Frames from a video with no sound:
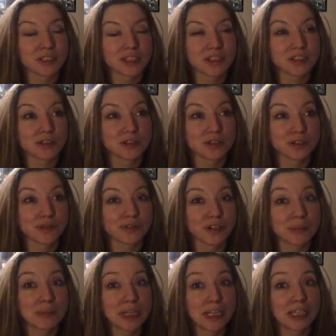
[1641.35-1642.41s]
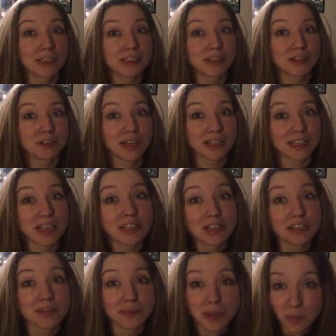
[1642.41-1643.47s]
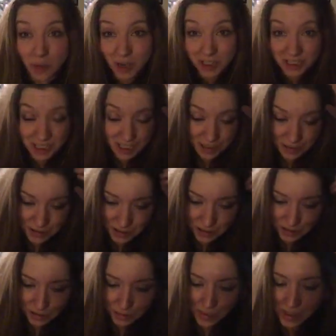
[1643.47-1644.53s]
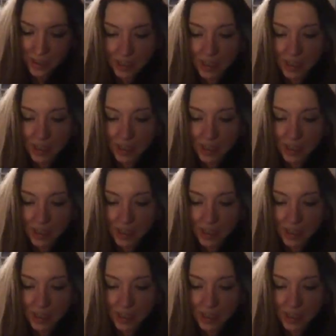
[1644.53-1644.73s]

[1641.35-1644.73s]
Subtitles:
it's true for me too, like 10 years of me watching YouTube.